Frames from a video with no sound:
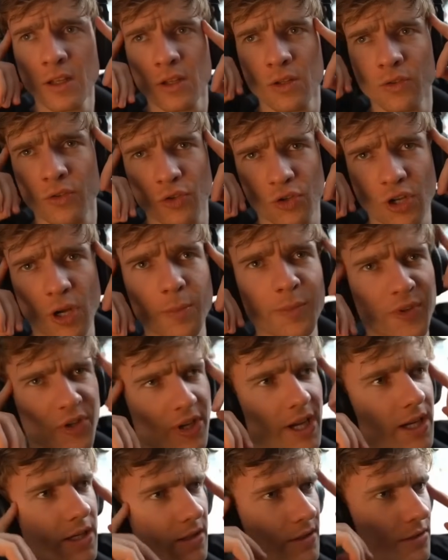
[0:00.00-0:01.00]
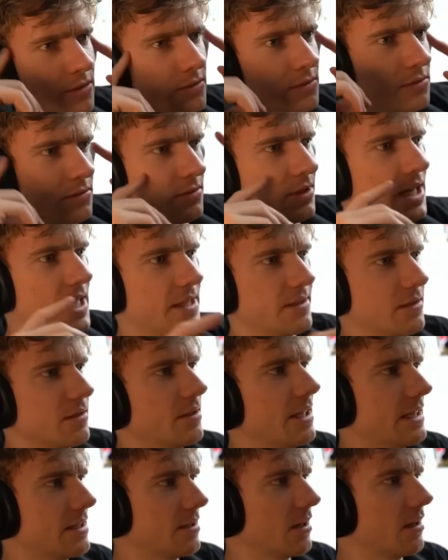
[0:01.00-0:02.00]
to come together, lads.
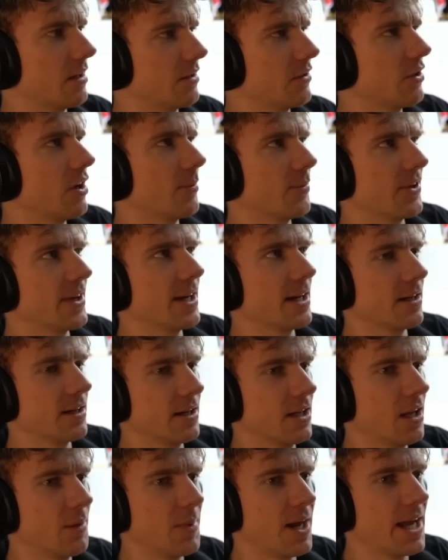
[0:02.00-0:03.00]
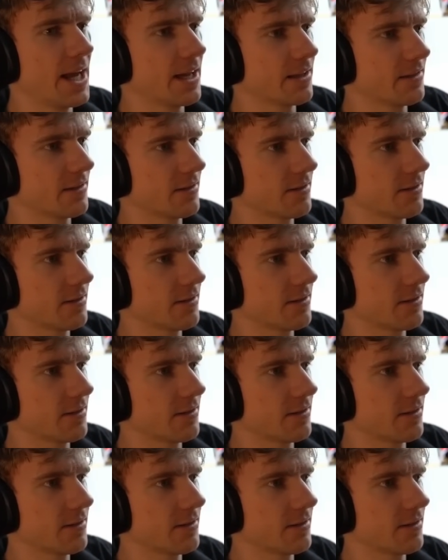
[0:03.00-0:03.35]
It's starting to come together in my head.